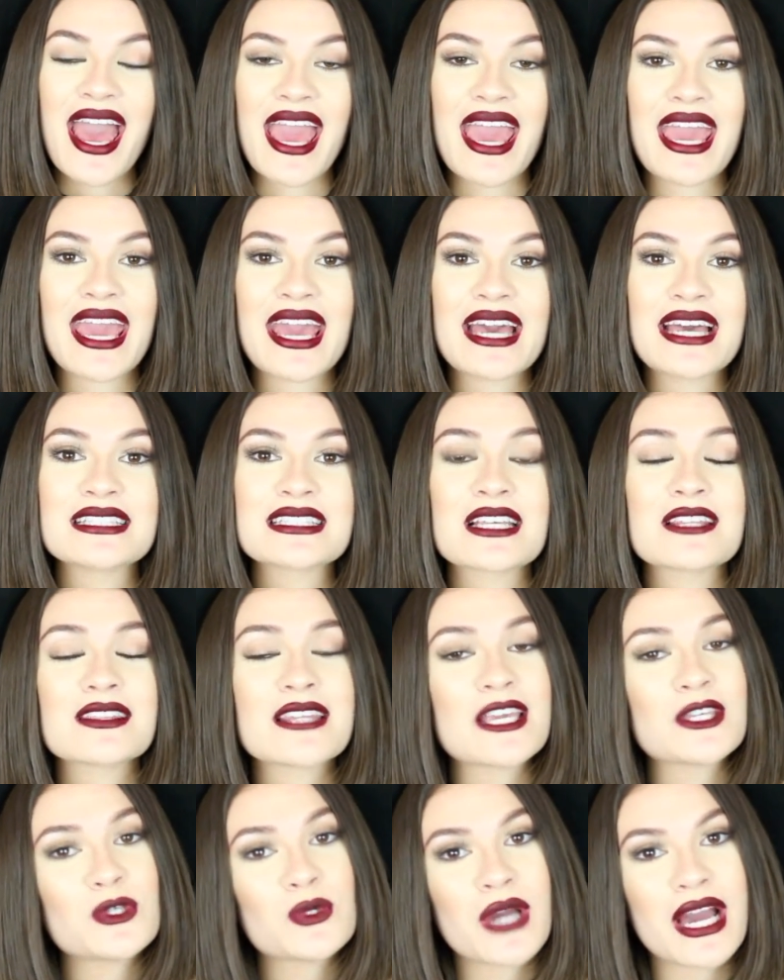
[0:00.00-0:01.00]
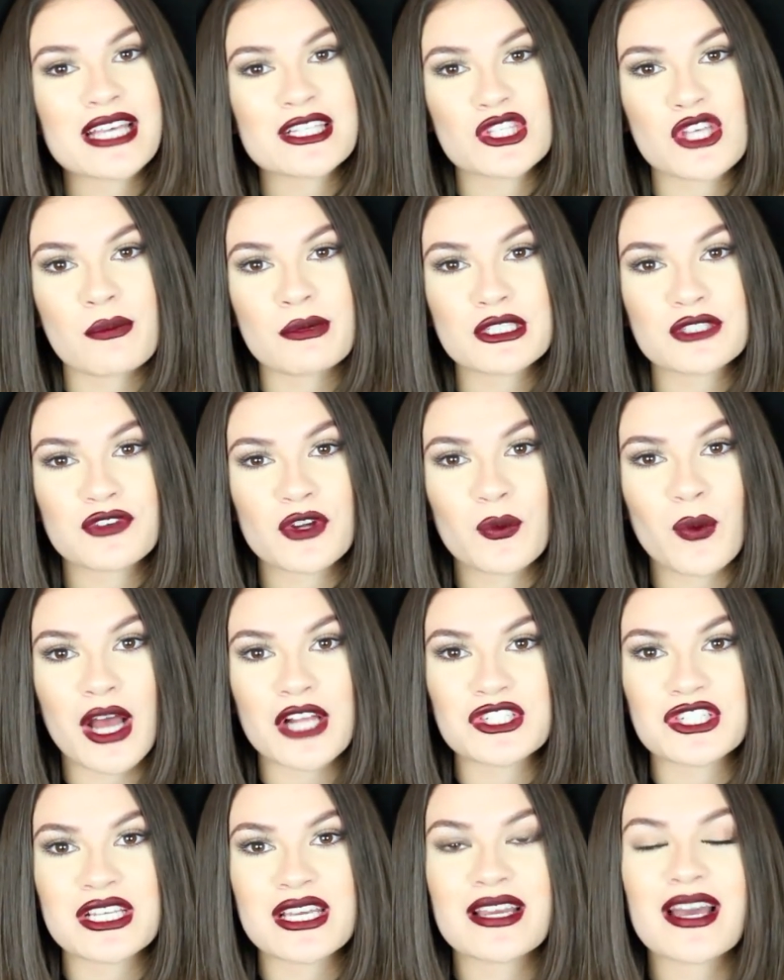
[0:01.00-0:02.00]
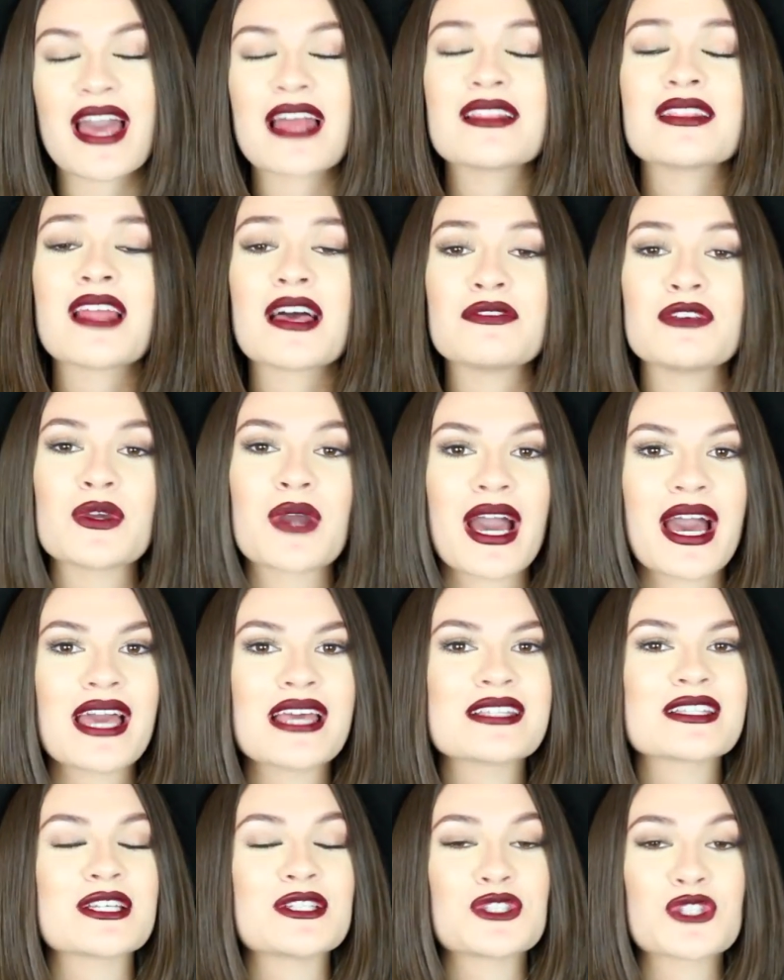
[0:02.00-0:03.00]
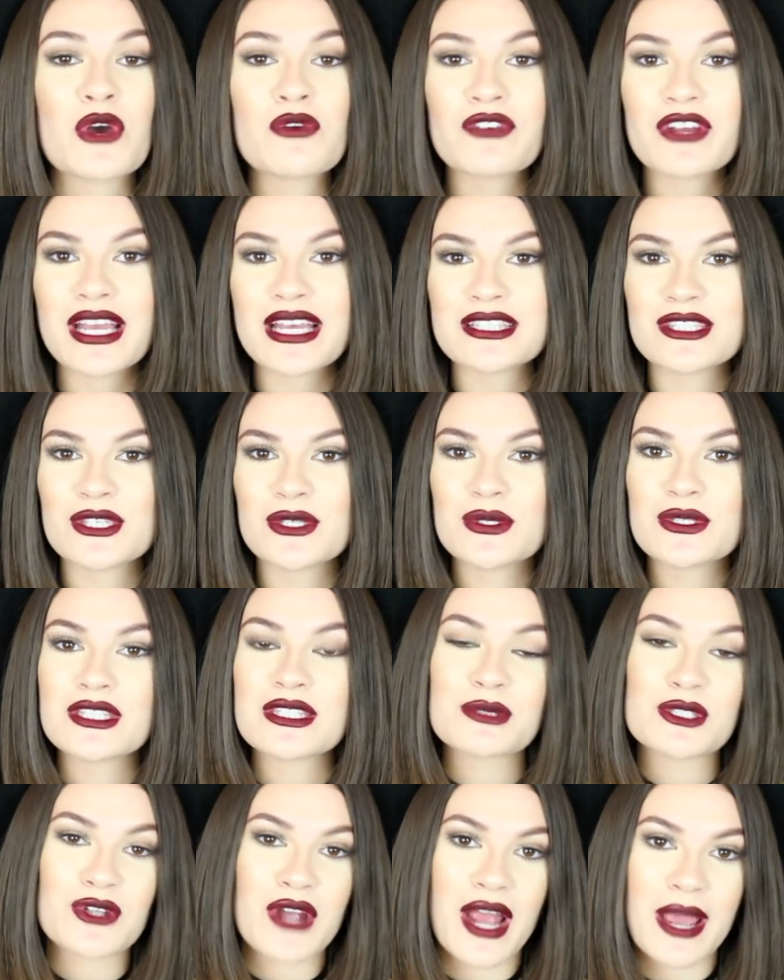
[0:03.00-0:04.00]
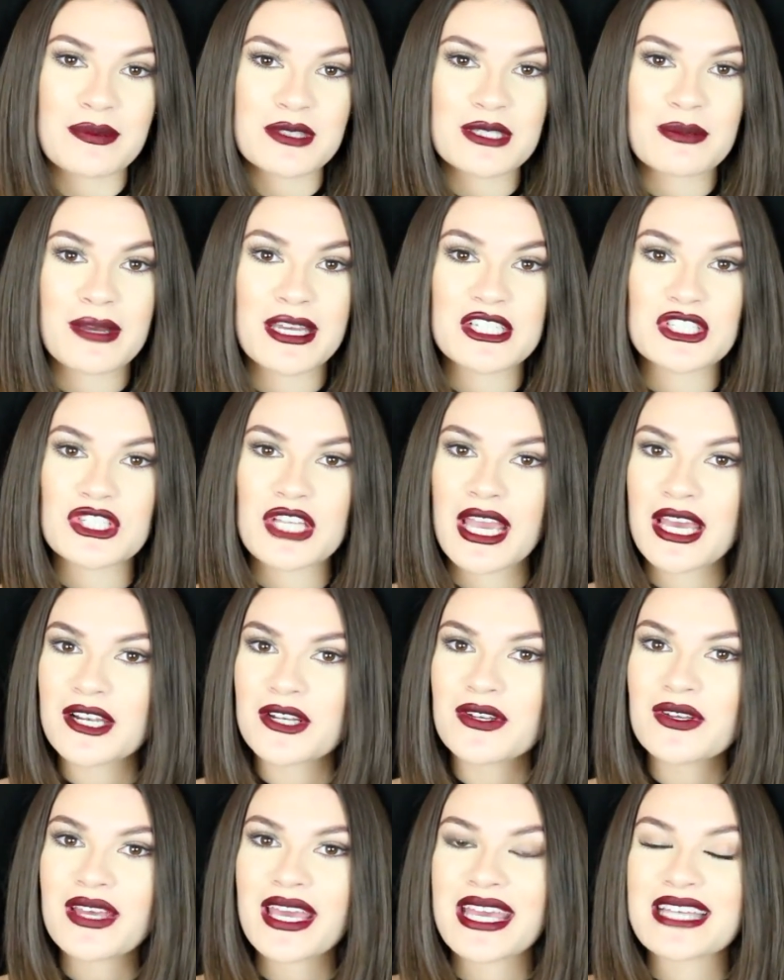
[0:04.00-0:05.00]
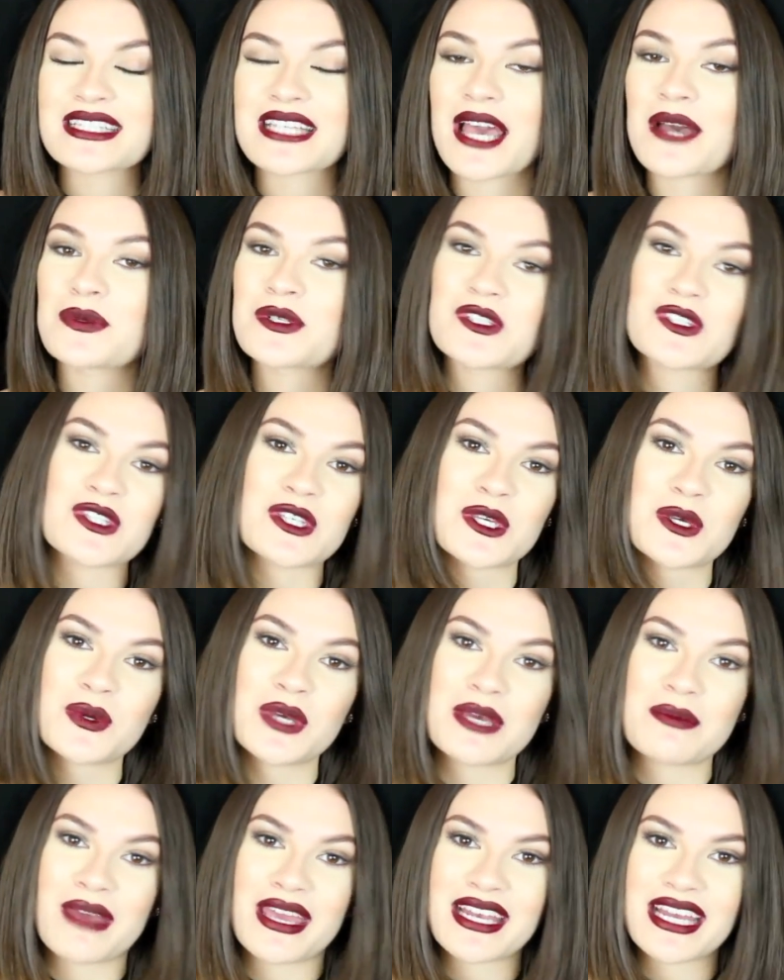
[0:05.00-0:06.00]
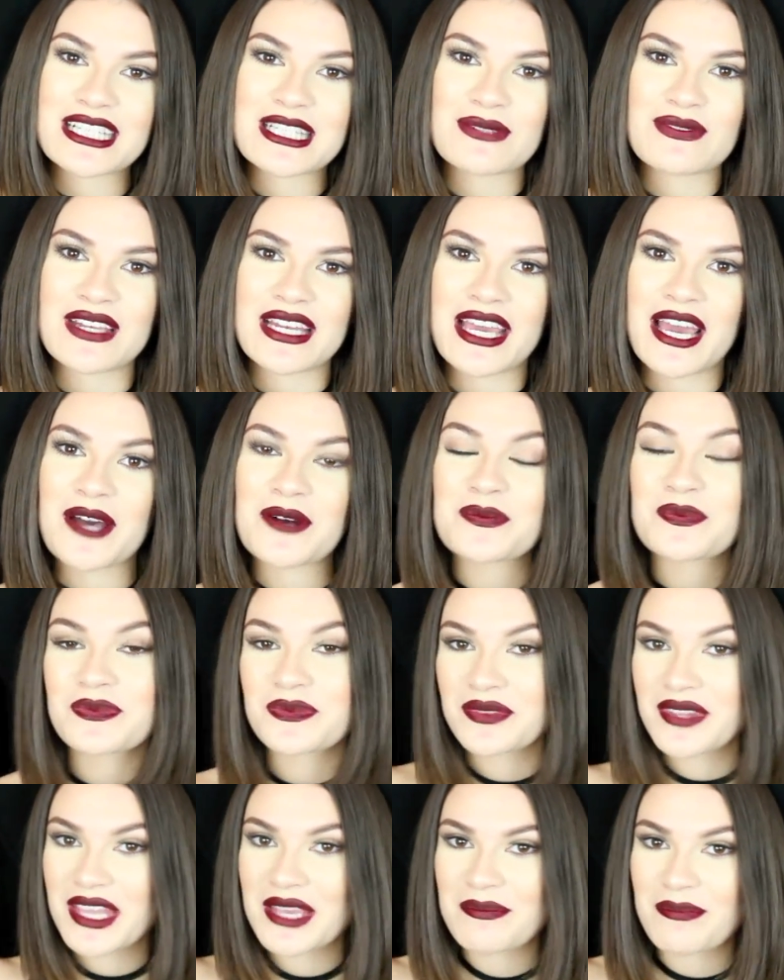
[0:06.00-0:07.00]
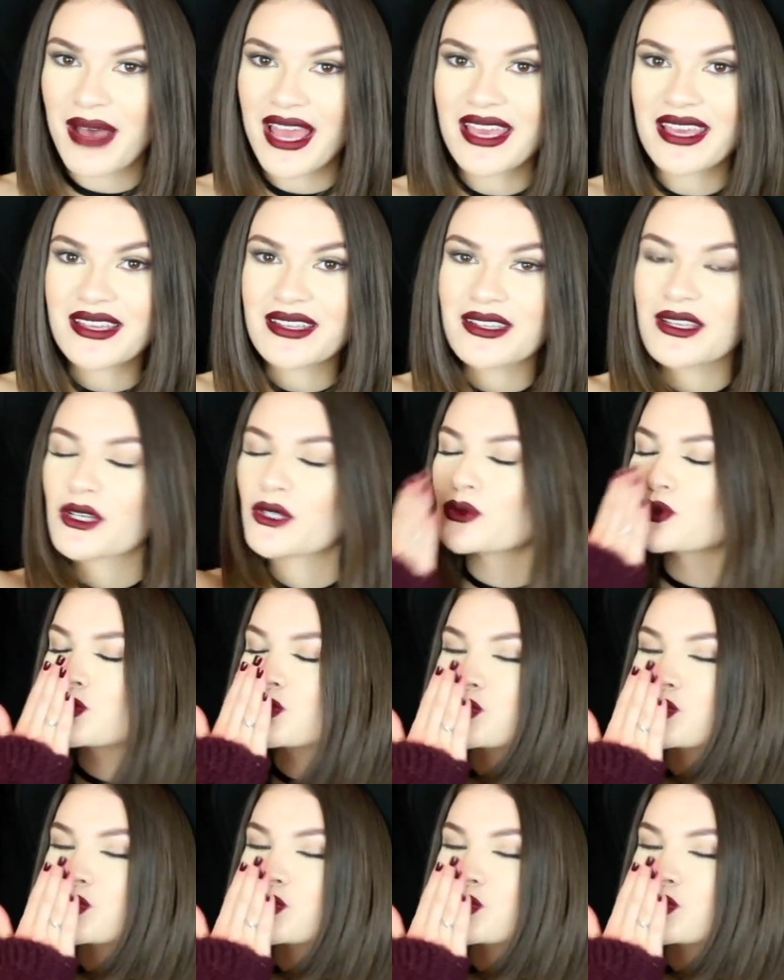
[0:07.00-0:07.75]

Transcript: And thank you guys so much for watching. I love you guys. Don't forget to subscribe to my channel, and I will see you in my next video. Bye!